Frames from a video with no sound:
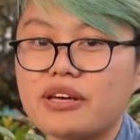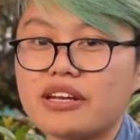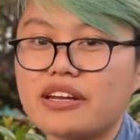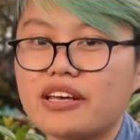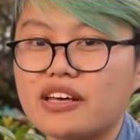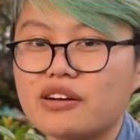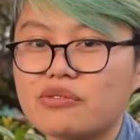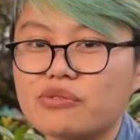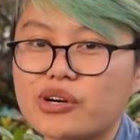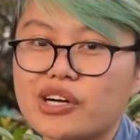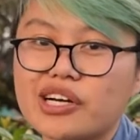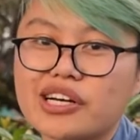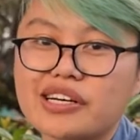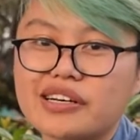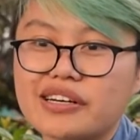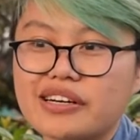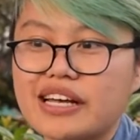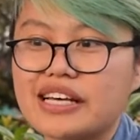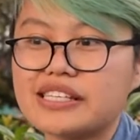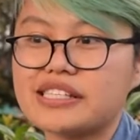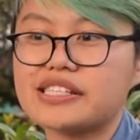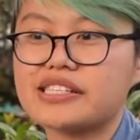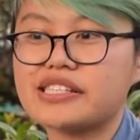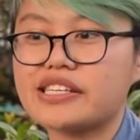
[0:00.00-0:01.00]
been in
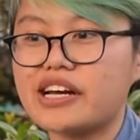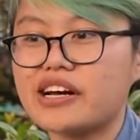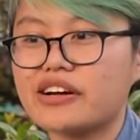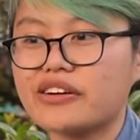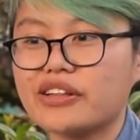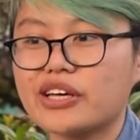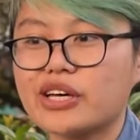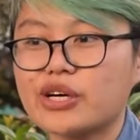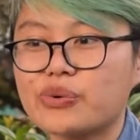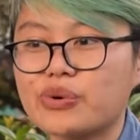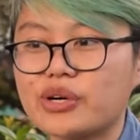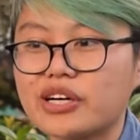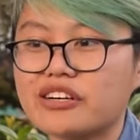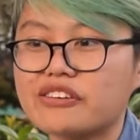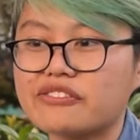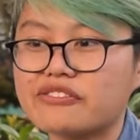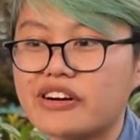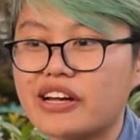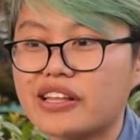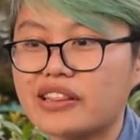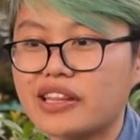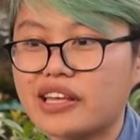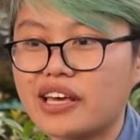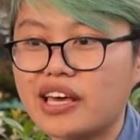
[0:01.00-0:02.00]
weren't necessarily queer
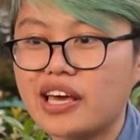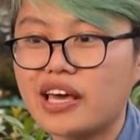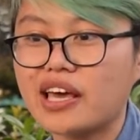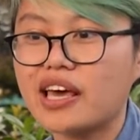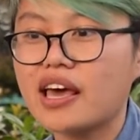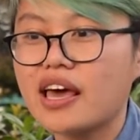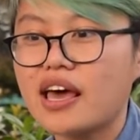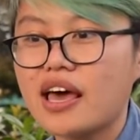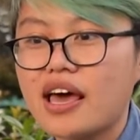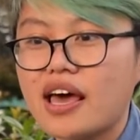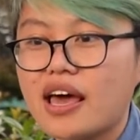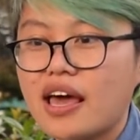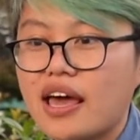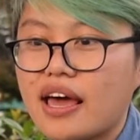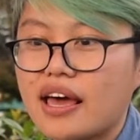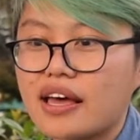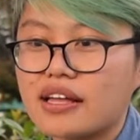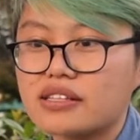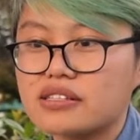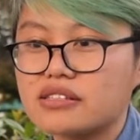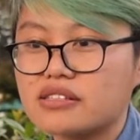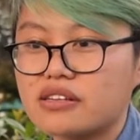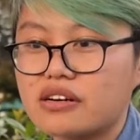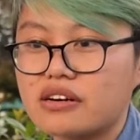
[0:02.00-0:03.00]
friendly.
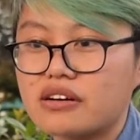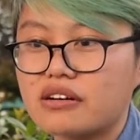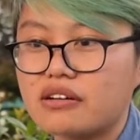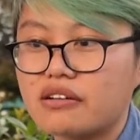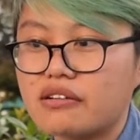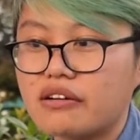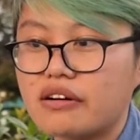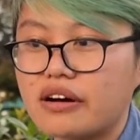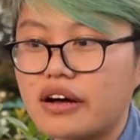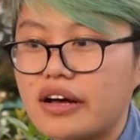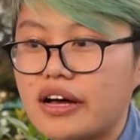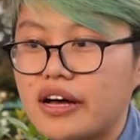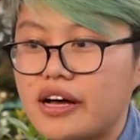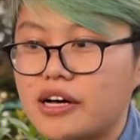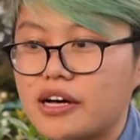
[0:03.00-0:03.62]
And so,